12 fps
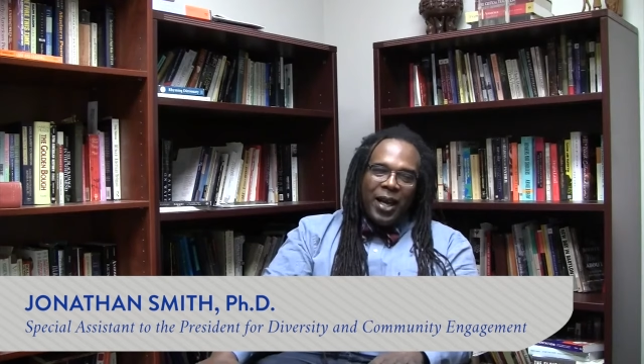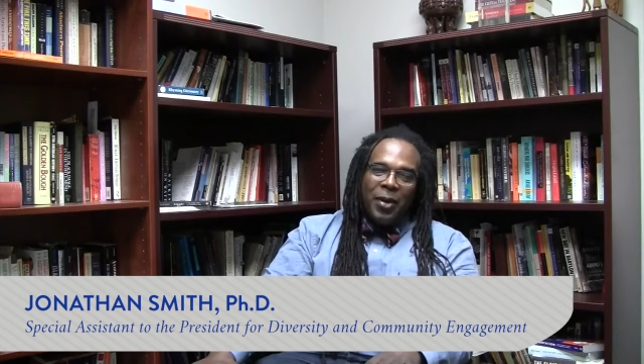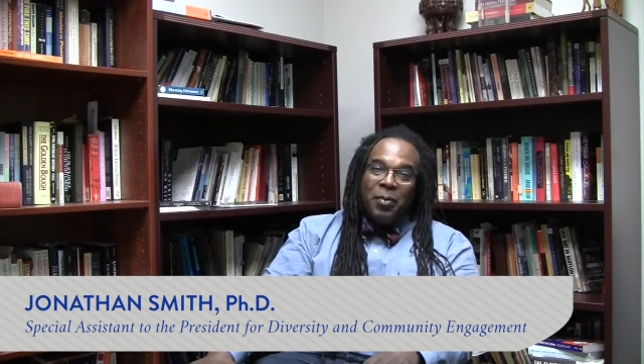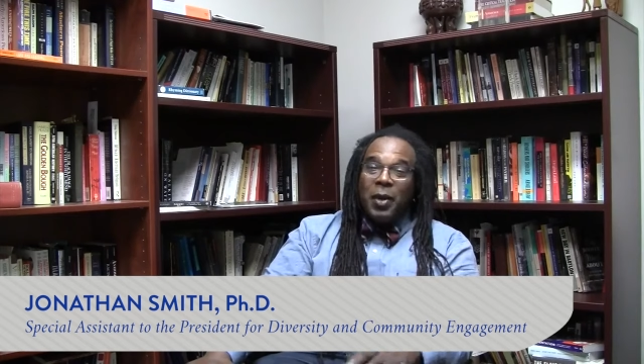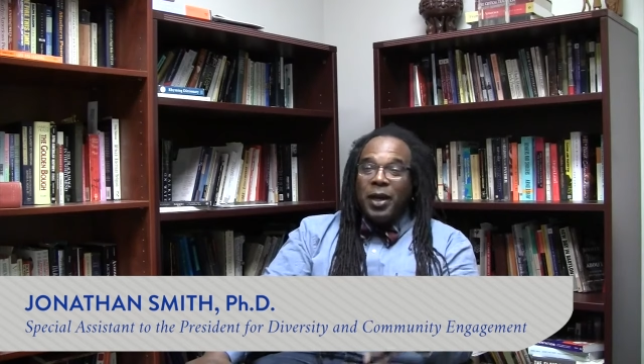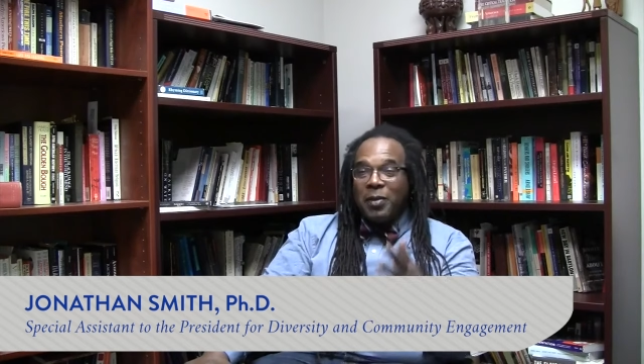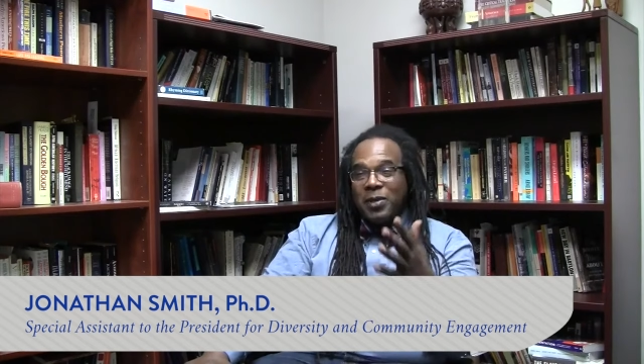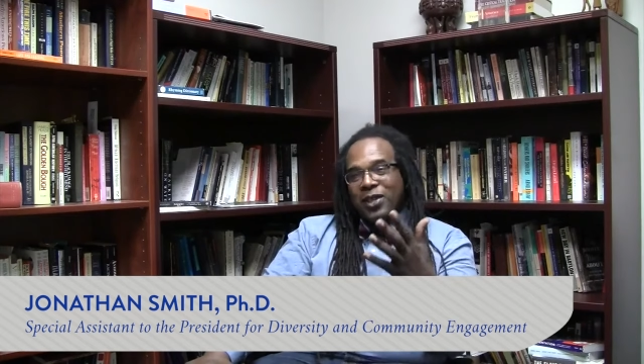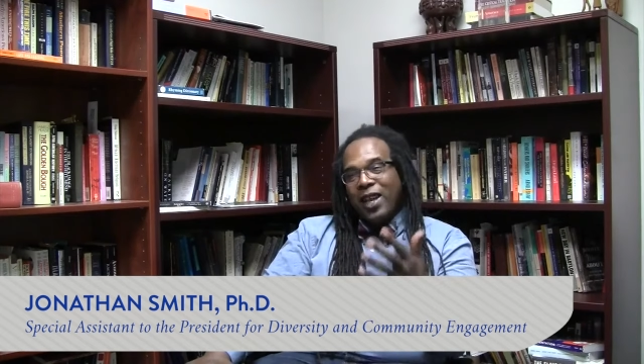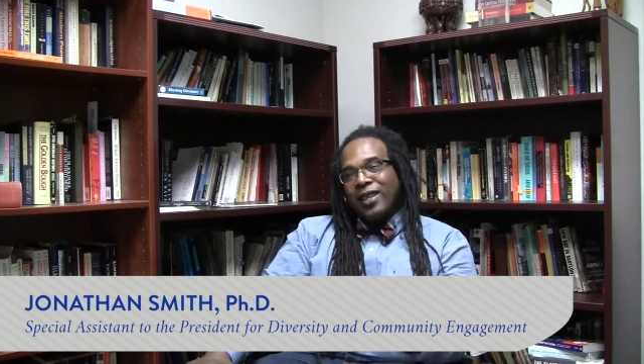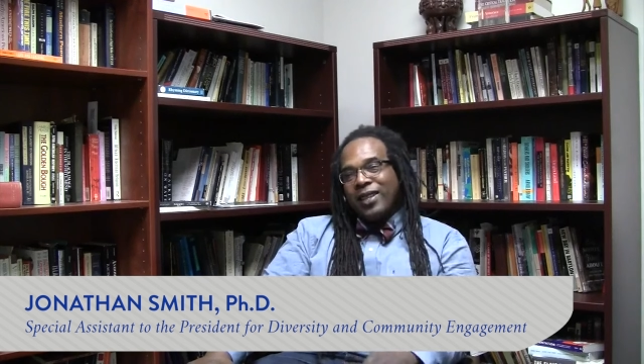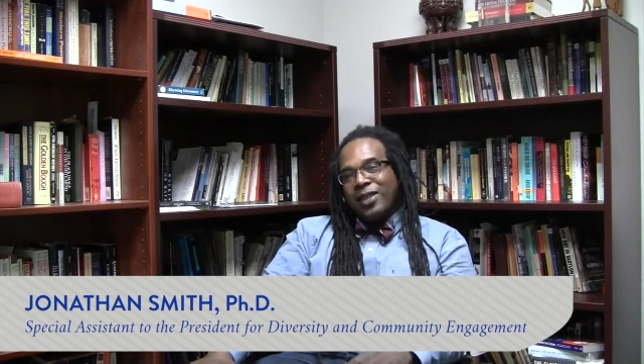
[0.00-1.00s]
Uh, my name is
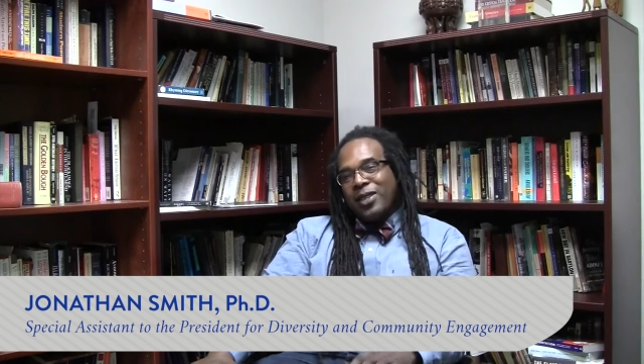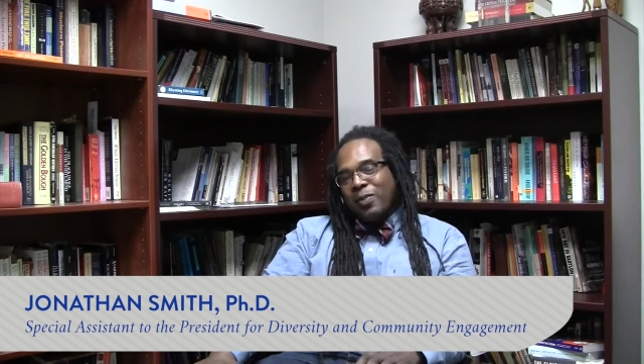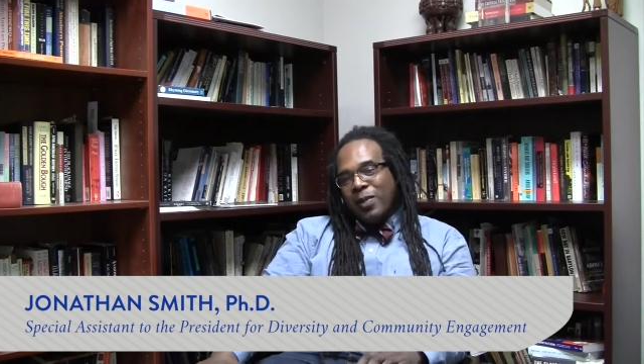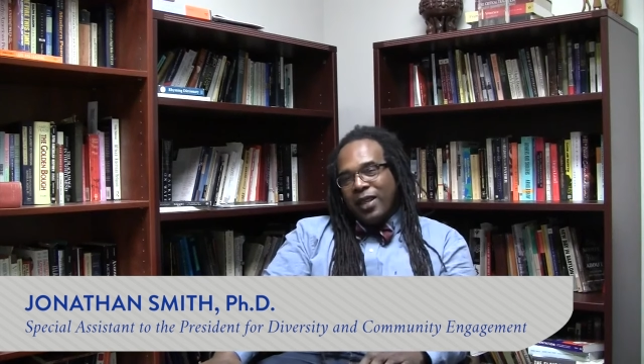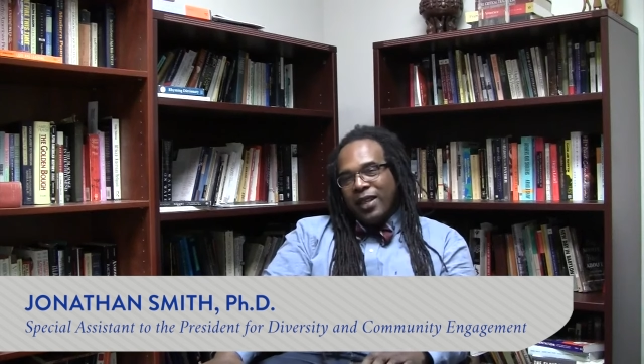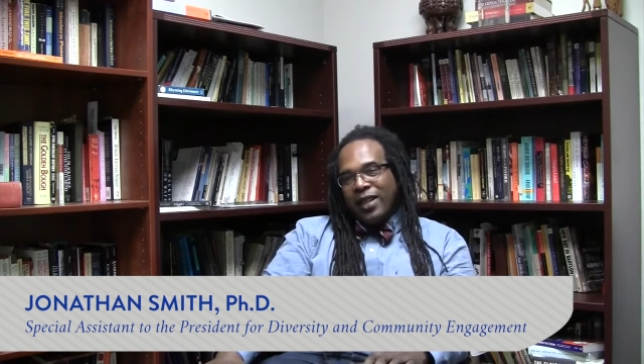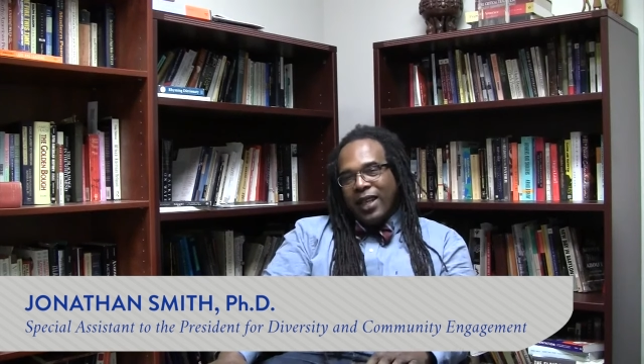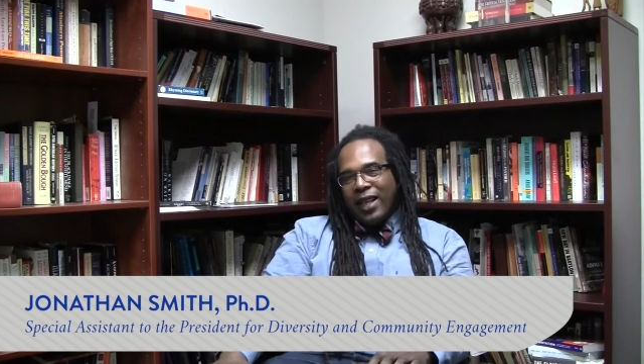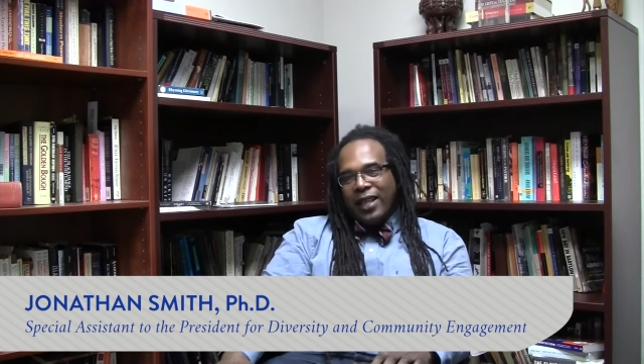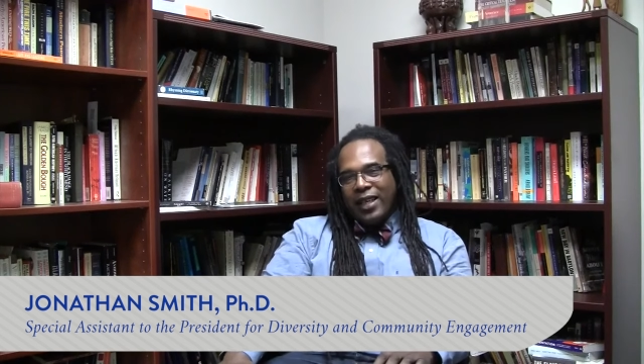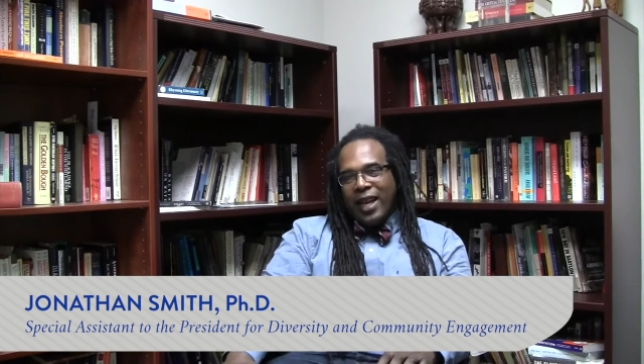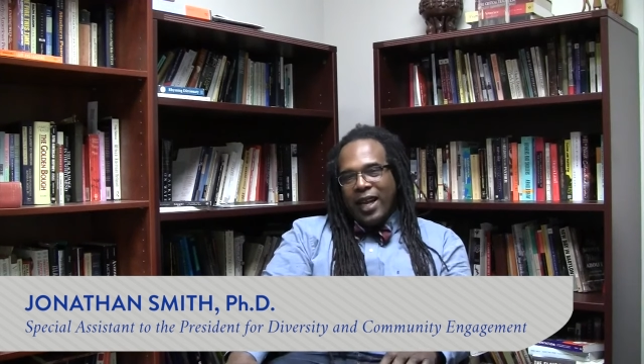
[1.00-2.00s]
Jonathan Smith,
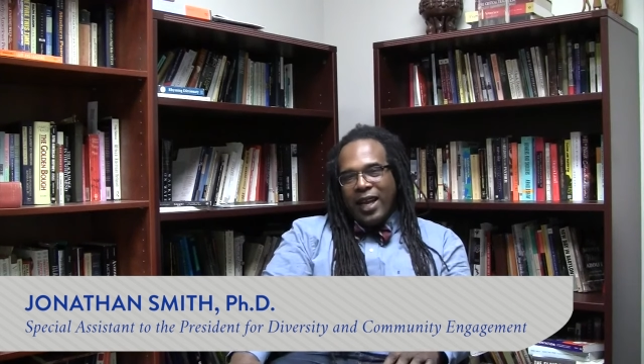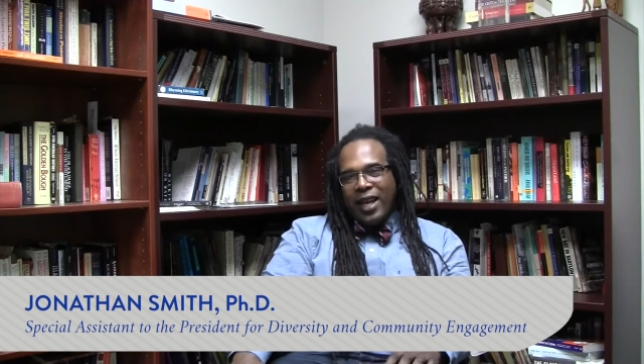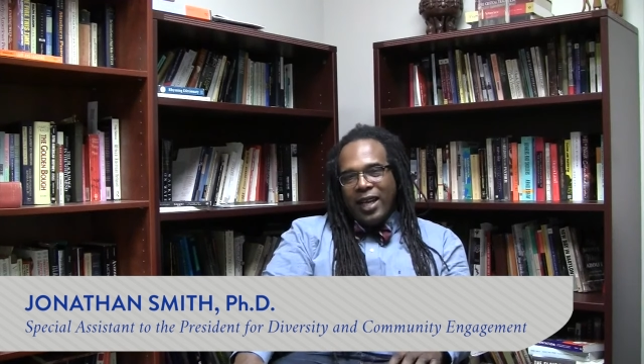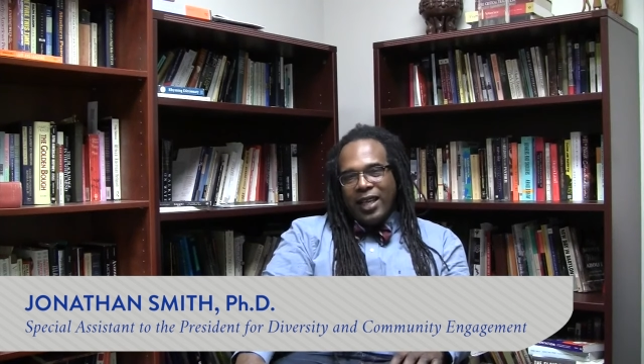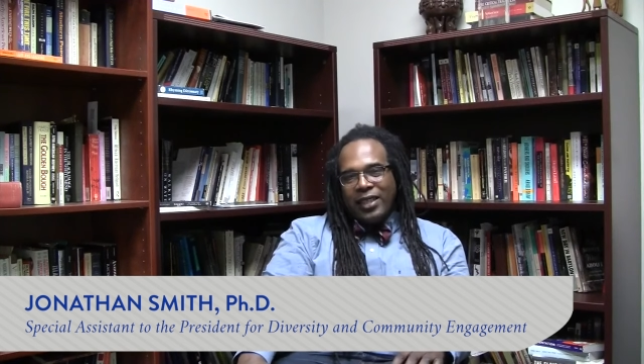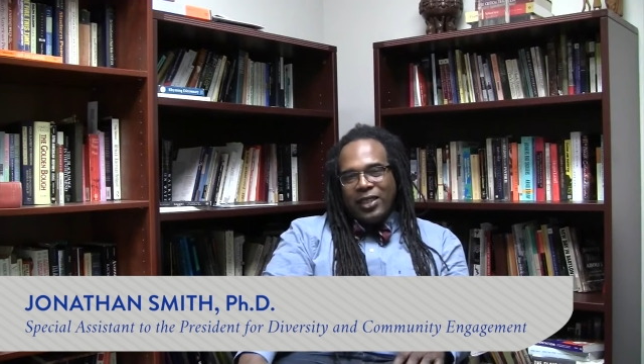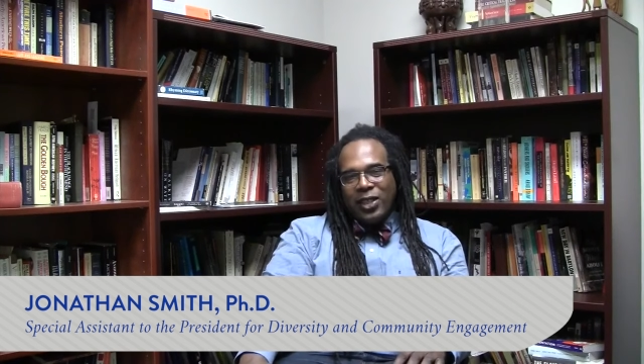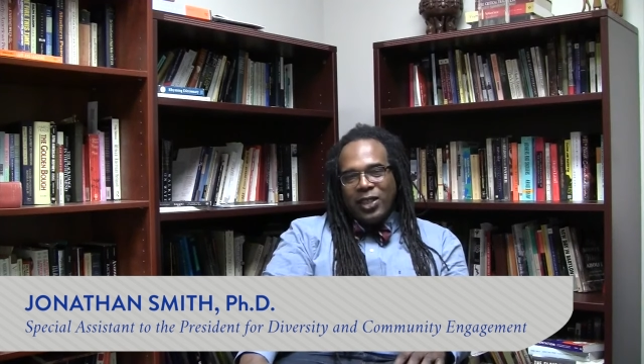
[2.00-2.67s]
and I